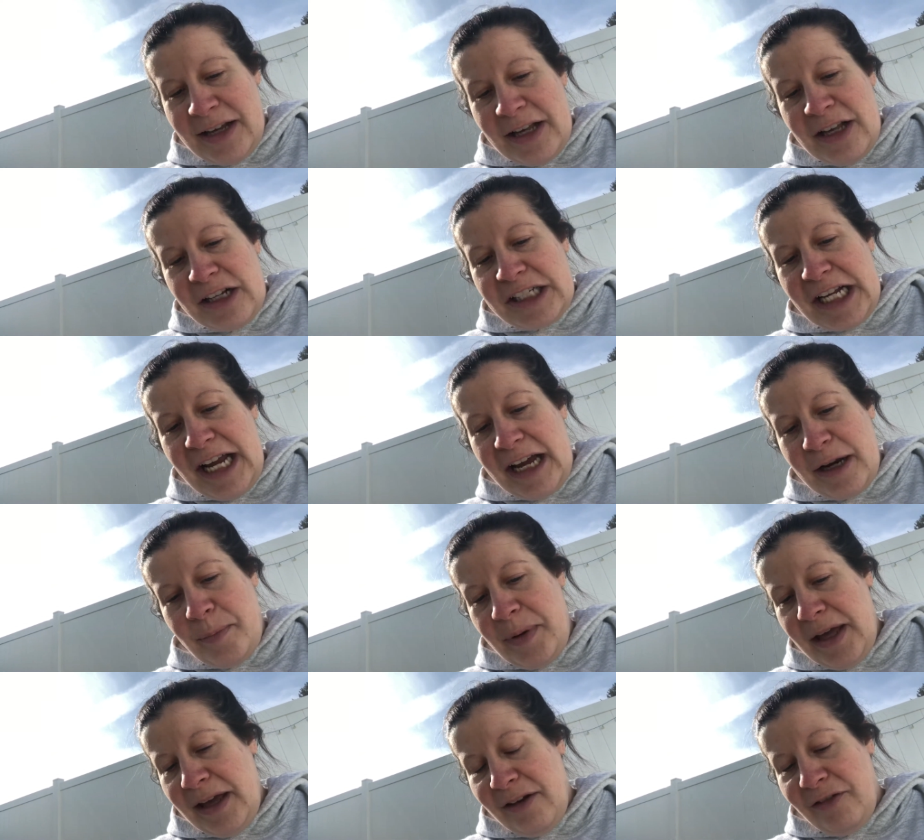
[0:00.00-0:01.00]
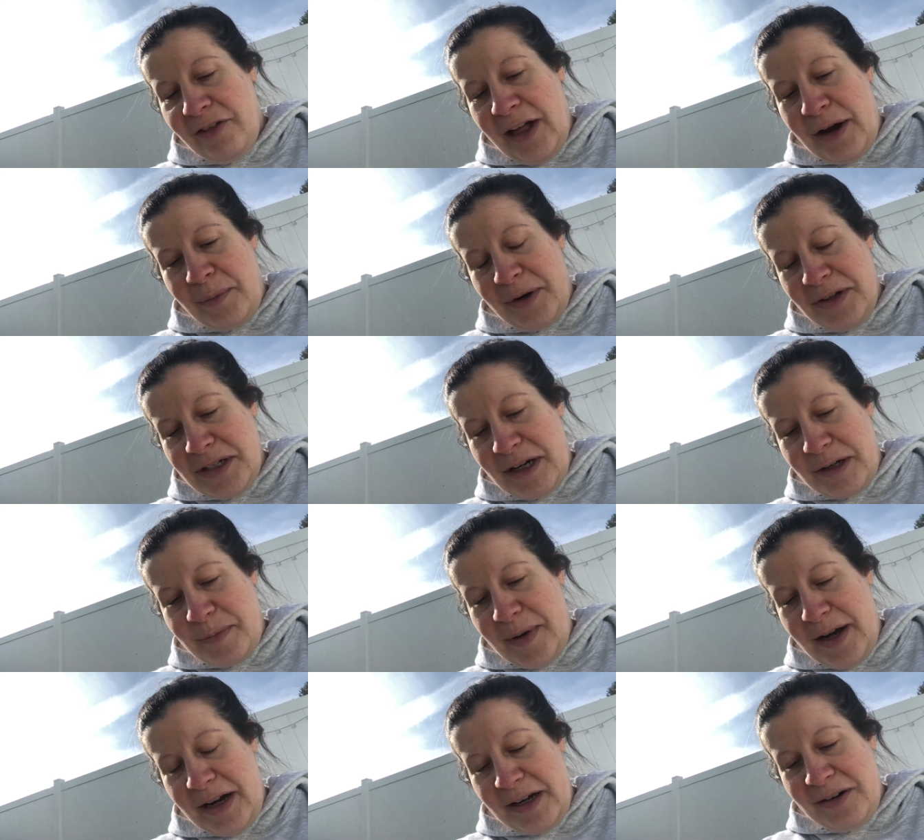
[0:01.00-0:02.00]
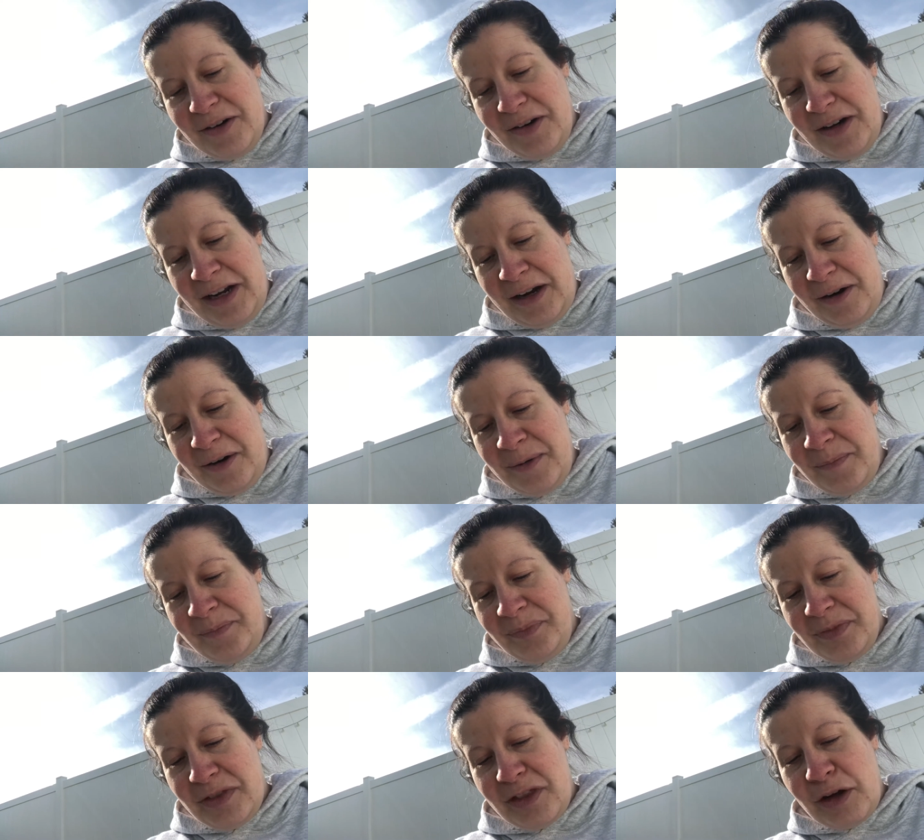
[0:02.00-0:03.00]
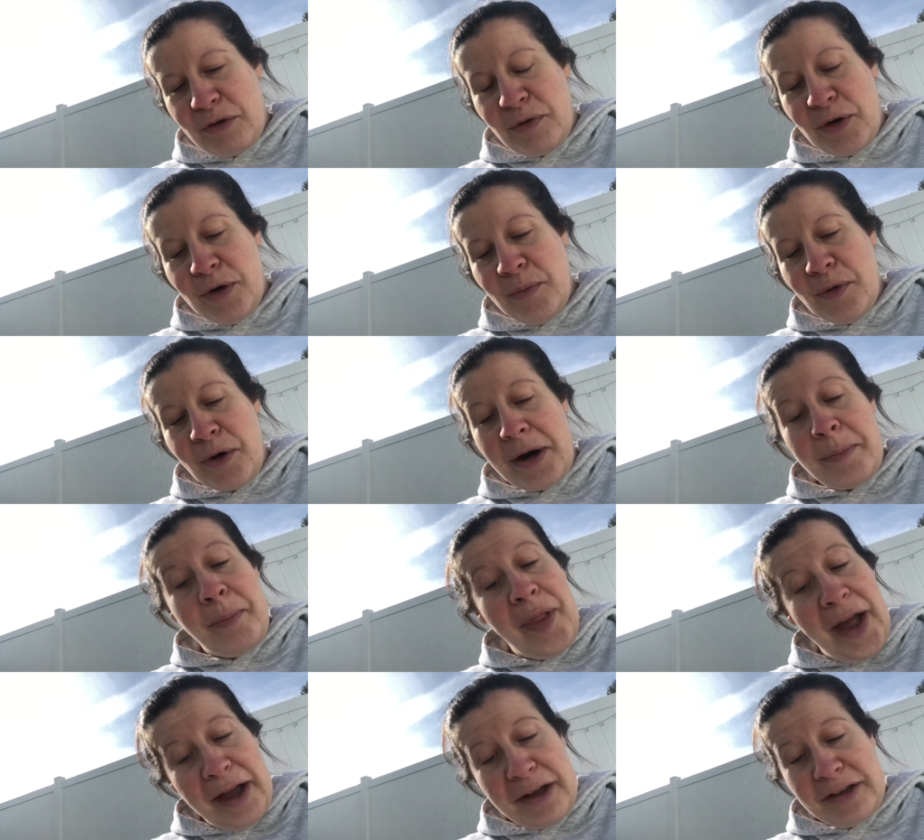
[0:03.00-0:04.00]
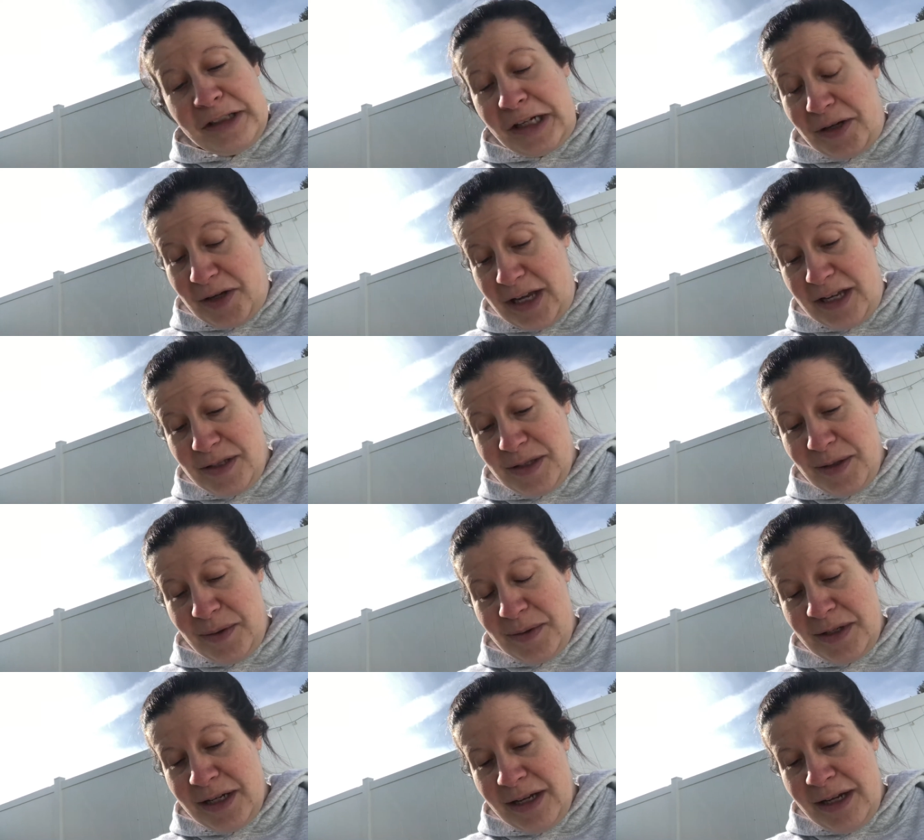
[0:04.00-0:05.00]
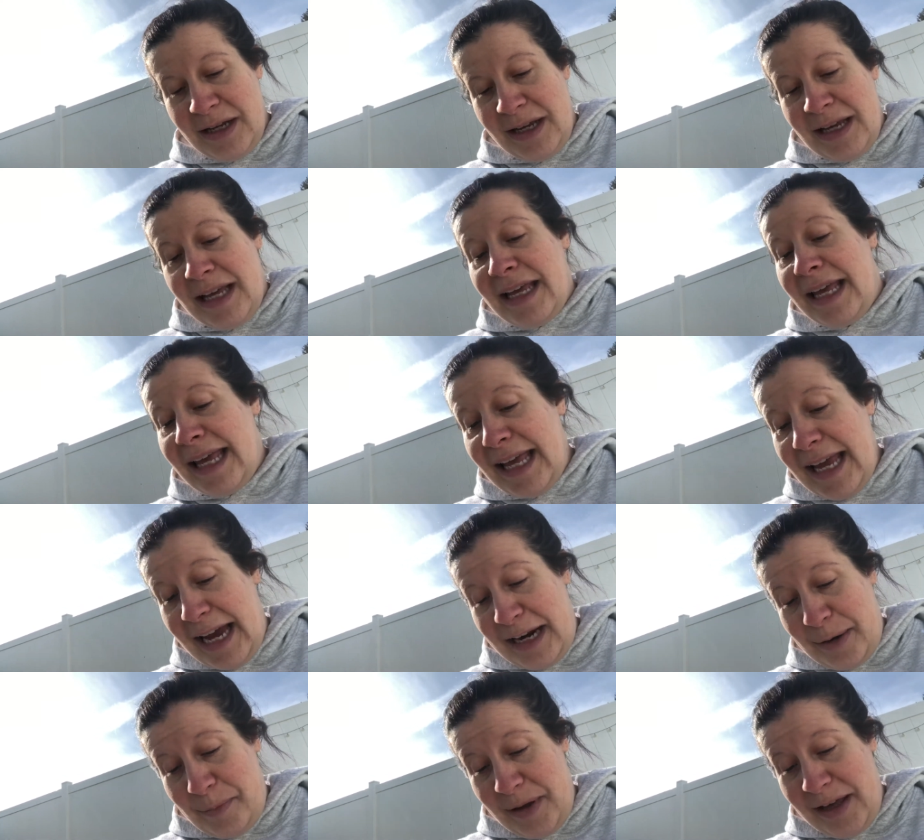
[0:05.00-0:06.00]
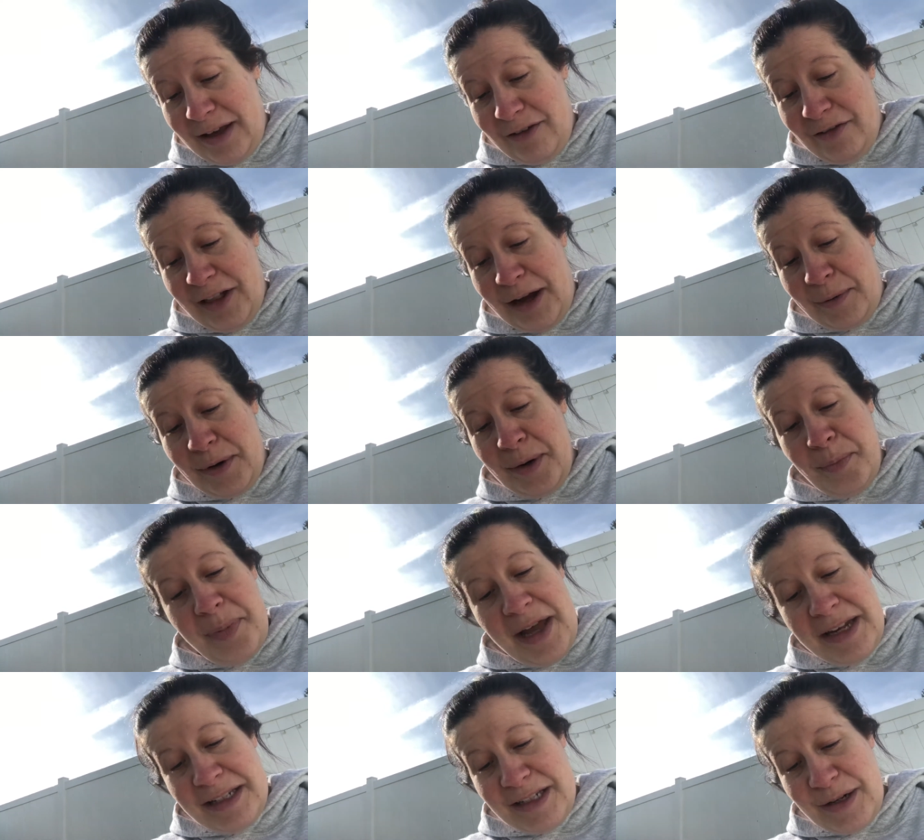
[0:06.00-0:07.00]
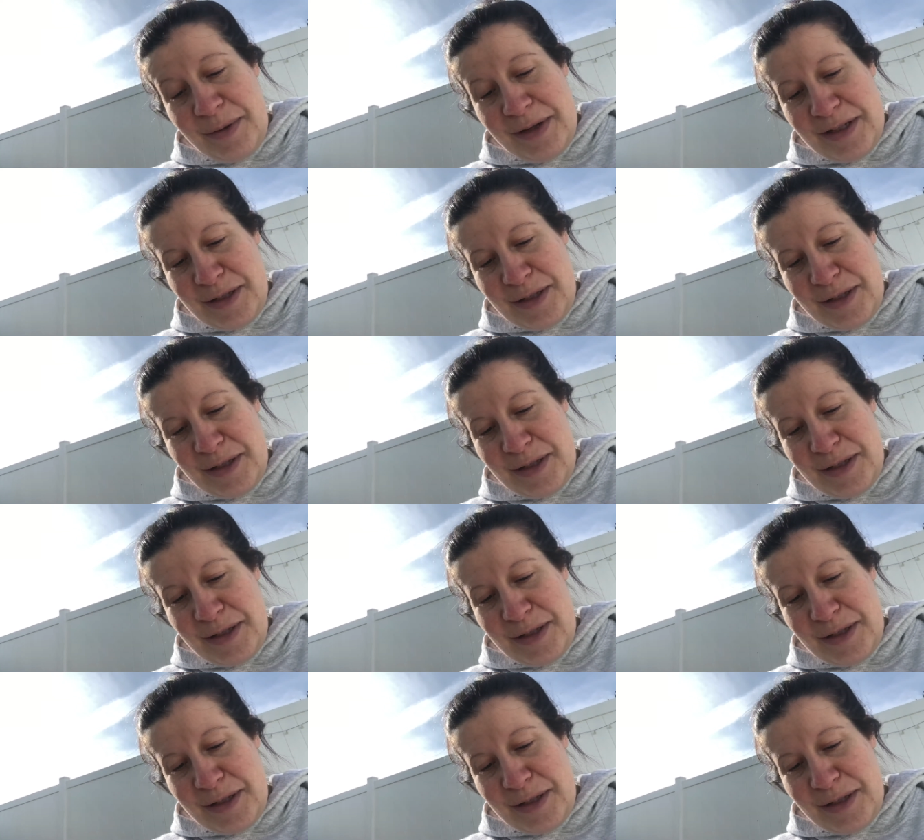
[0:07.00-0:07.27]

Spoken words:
She had a pink flower tucked behind her ear. The groom wore a black jogging suit. He had a pink flower pinned to his